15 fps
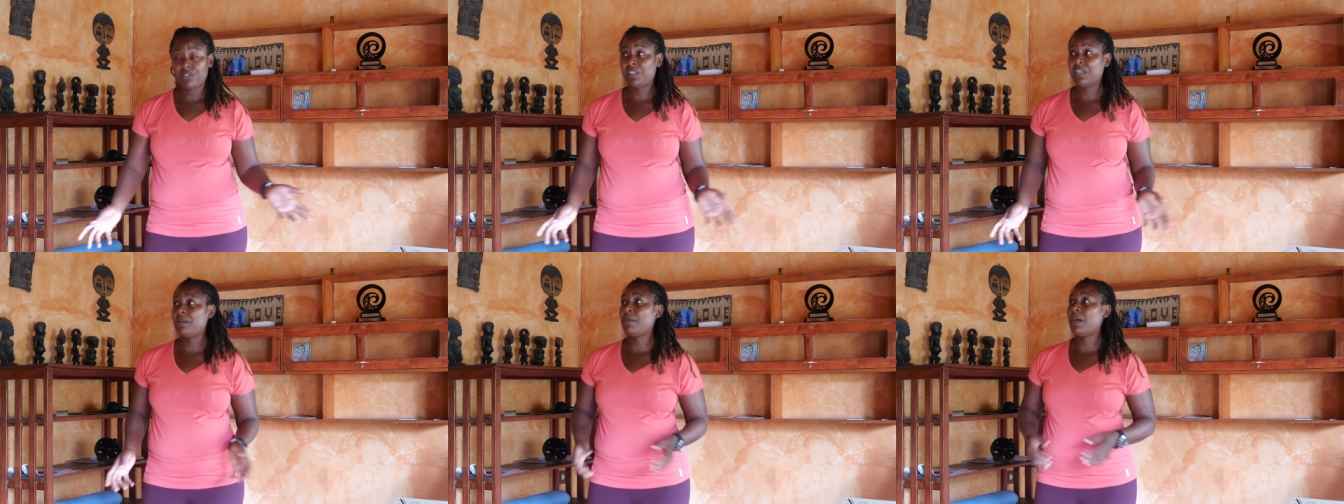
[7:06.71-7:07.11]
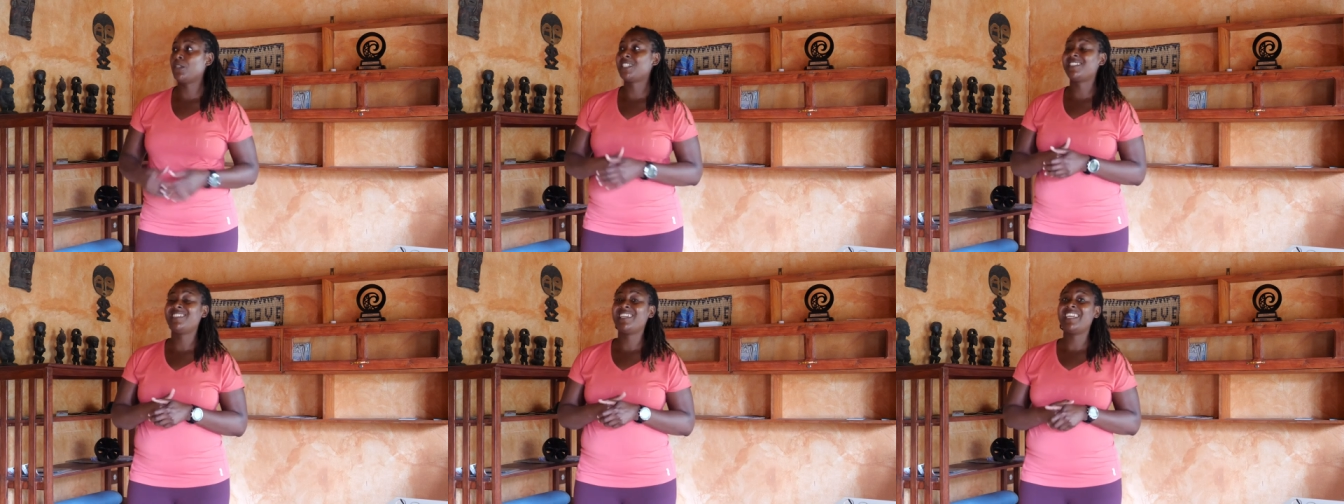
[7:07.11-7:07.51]
thing
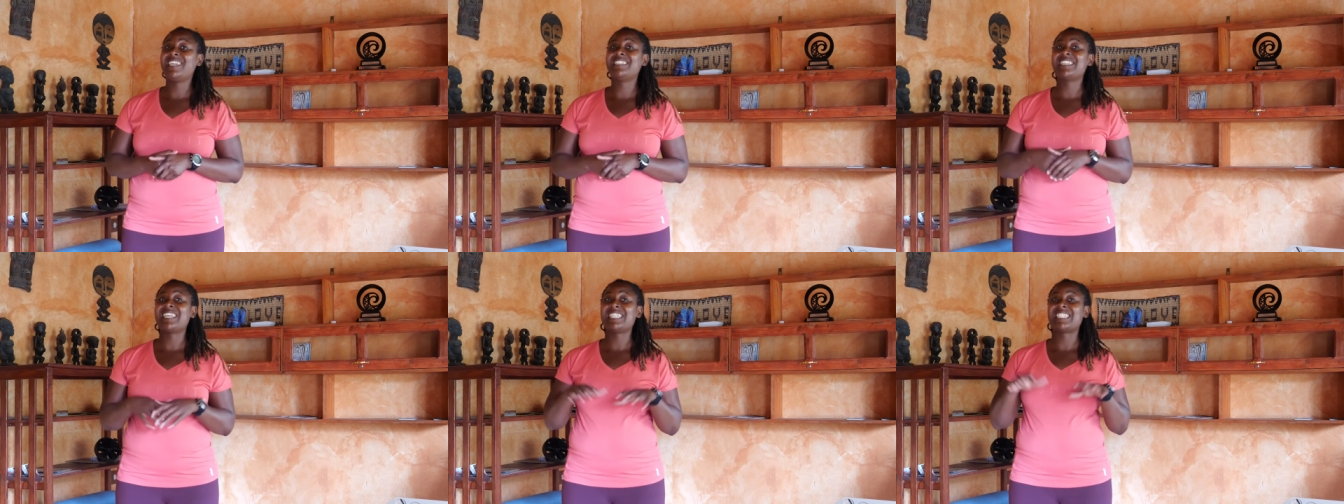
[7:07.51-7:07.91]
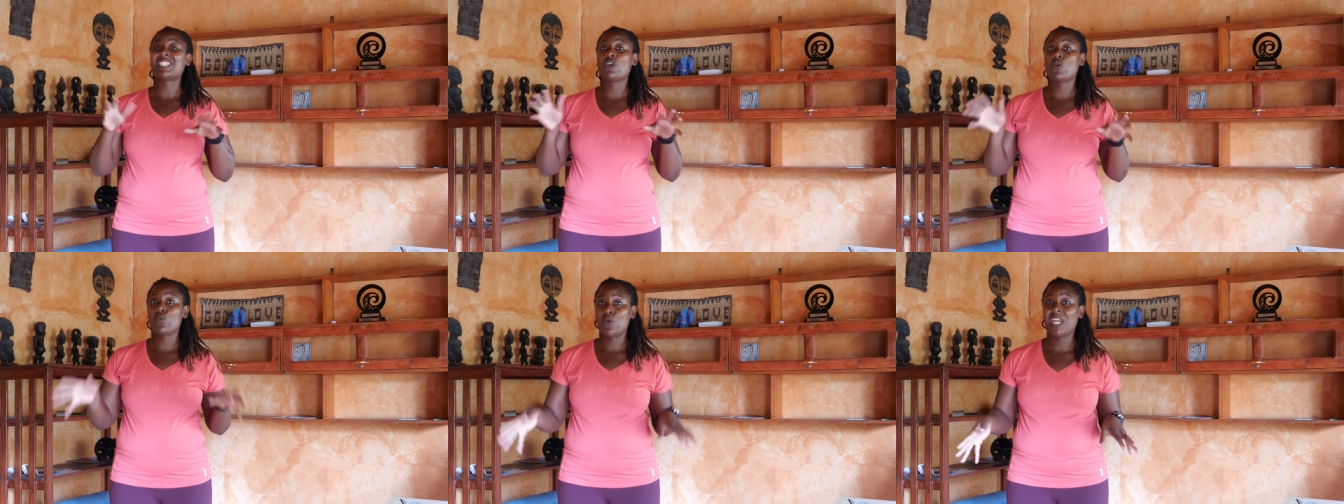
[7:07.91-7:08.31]
about today is it's
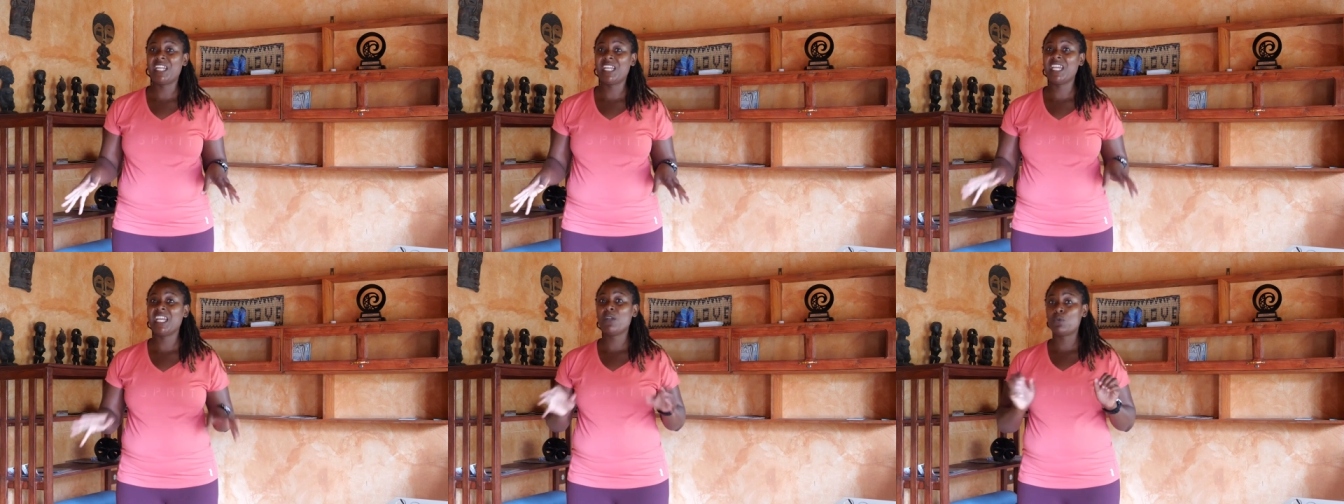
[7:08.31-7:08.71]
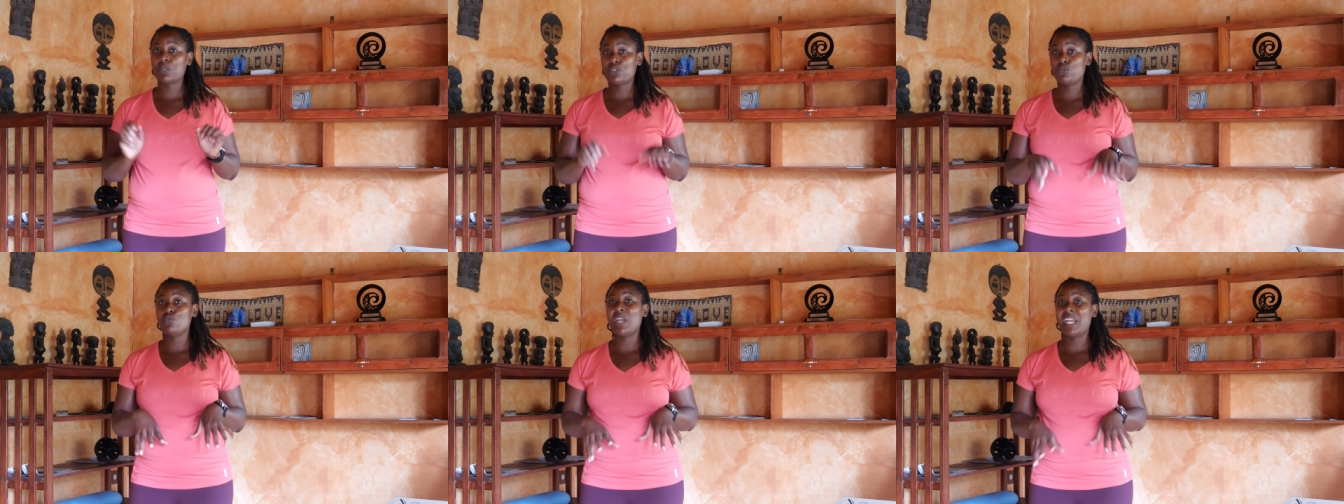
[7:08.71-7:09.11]
not raining. It
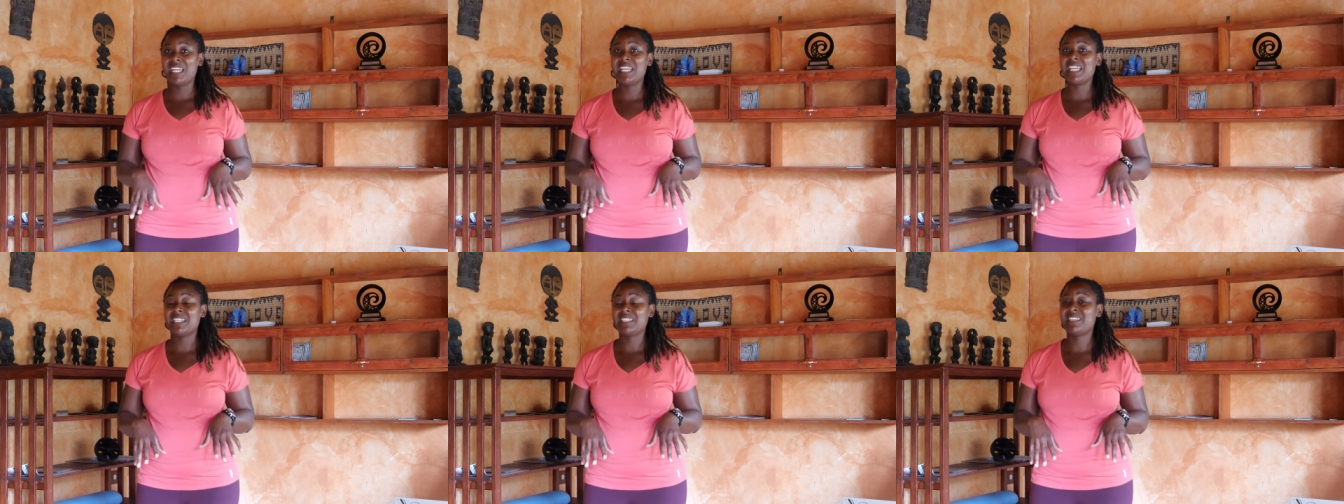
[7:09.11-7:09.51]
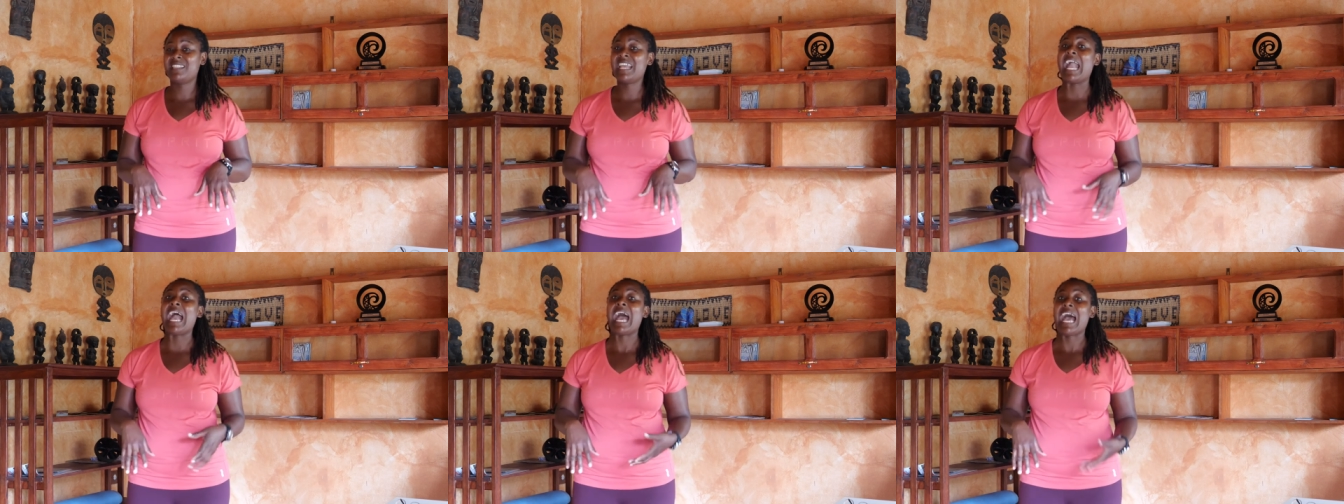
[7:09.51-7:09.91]
was raining
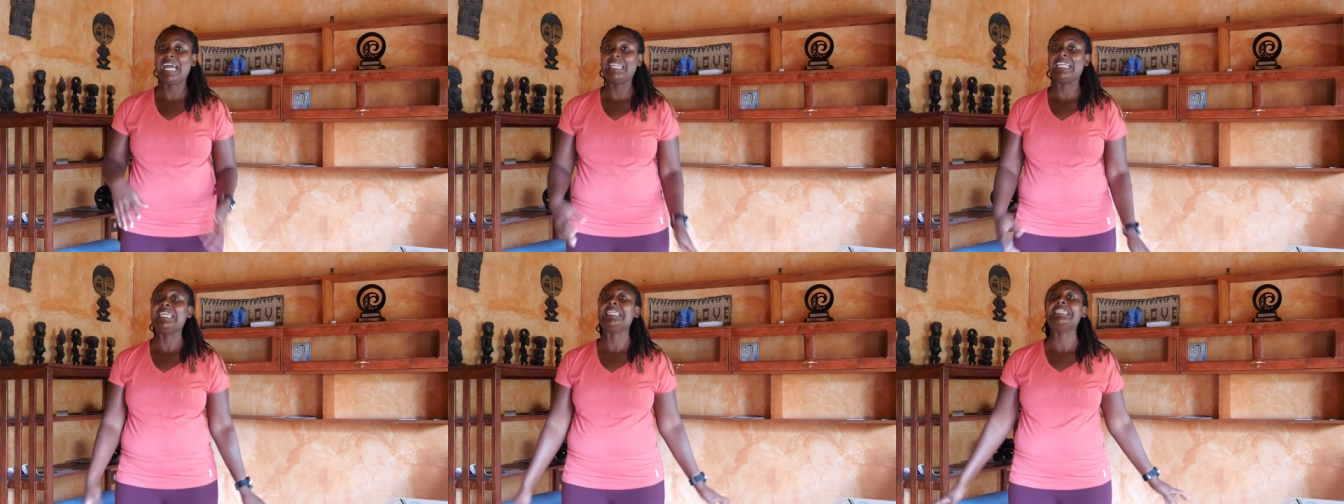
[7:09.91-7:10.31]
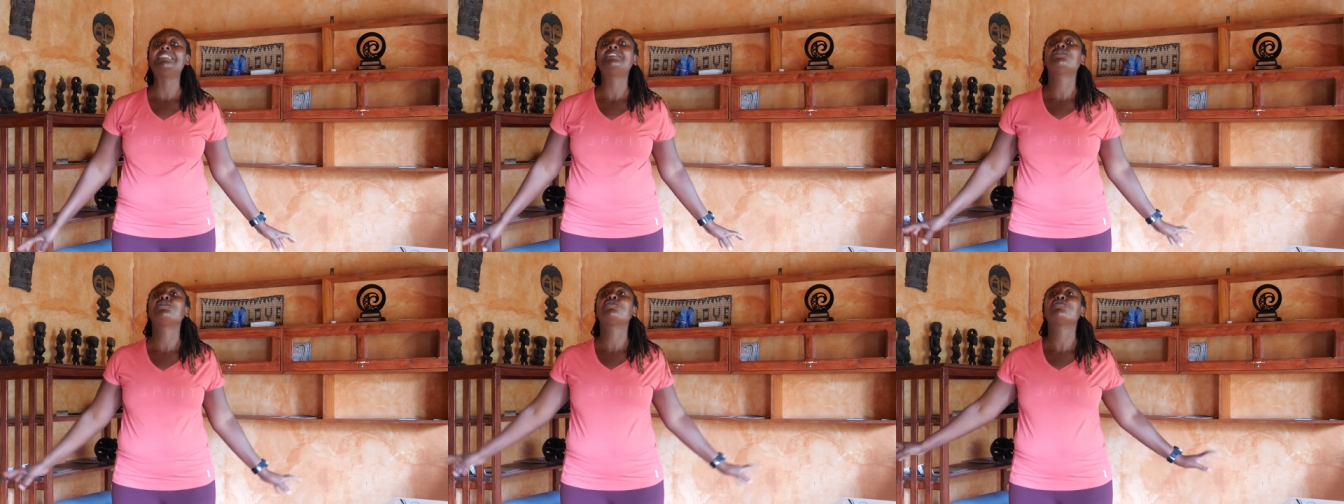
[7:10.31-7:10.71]
yesterday and it
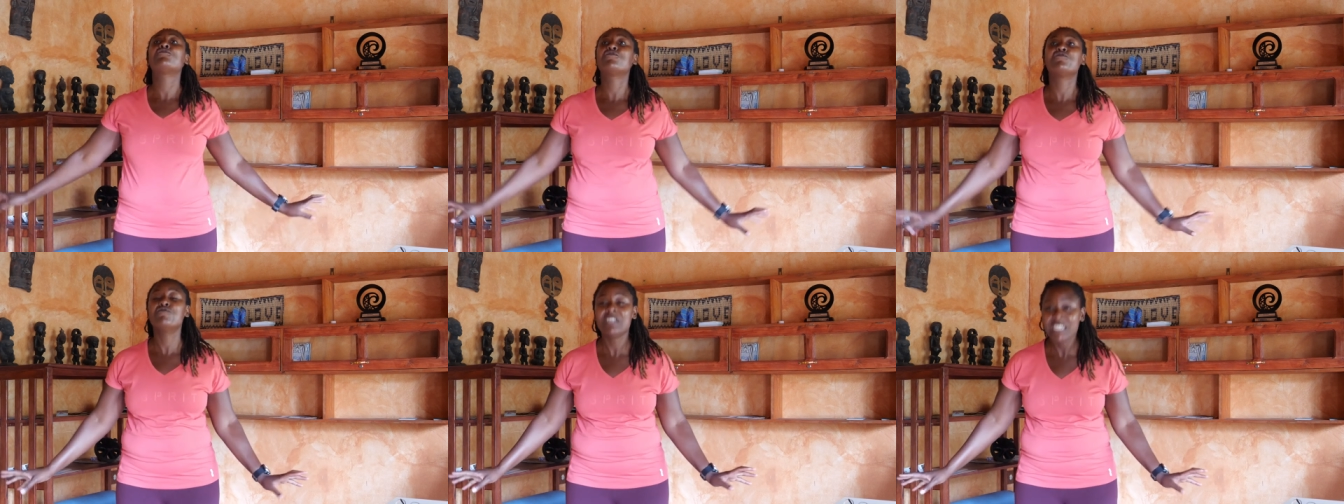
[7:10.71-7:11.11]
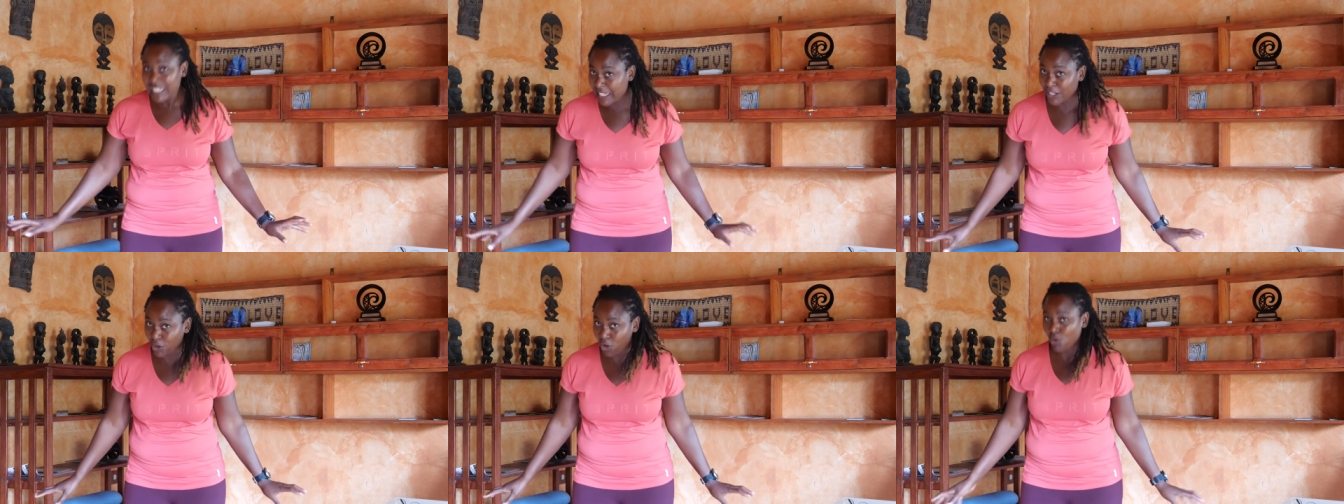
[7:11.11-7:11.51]
is
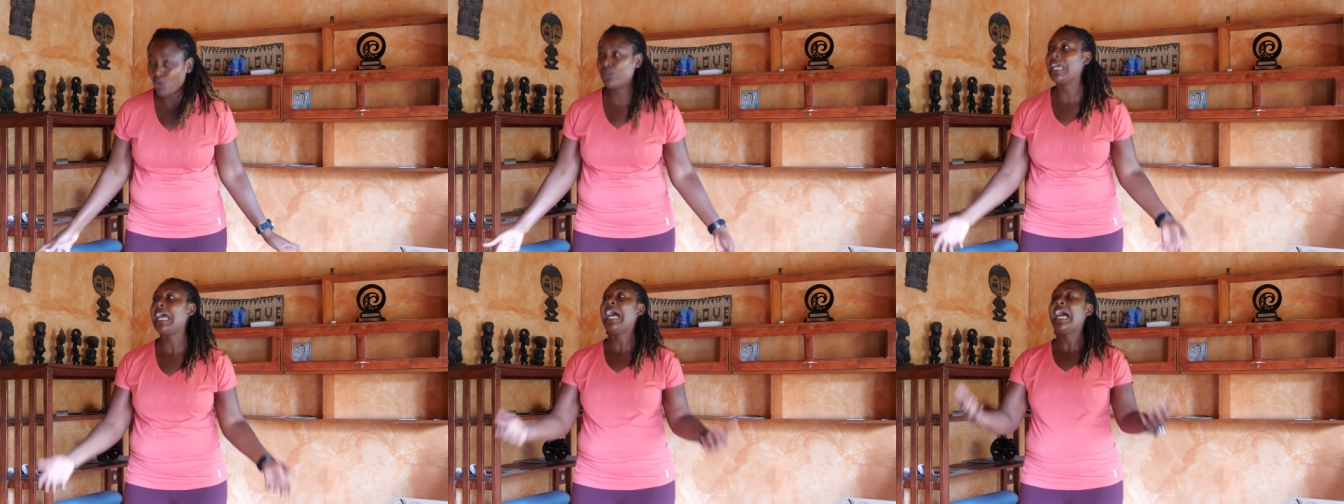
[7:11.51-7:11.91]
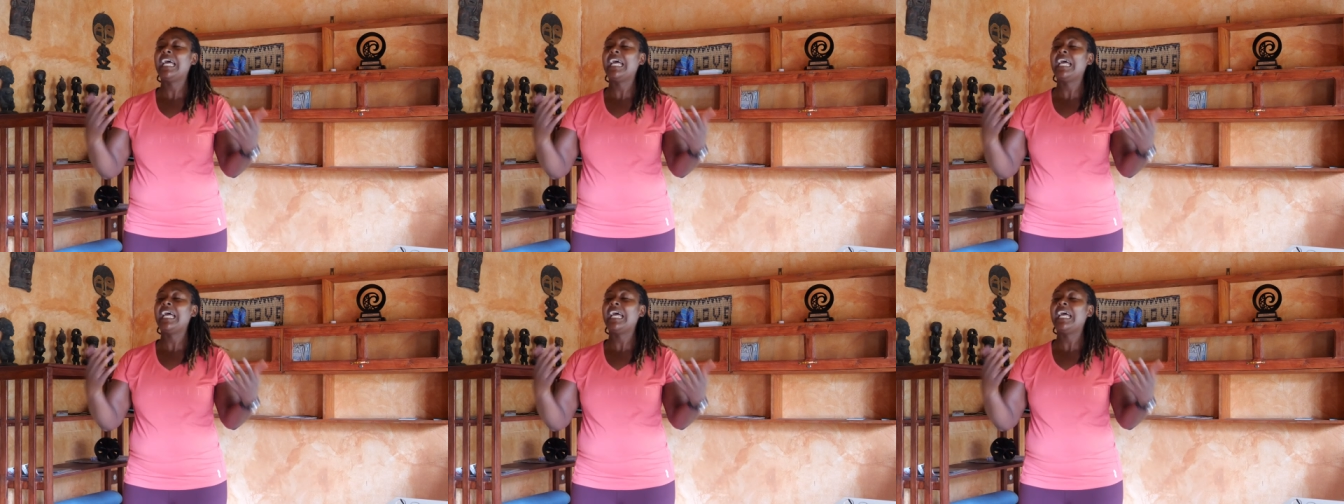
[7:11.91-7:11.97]
freaking cold.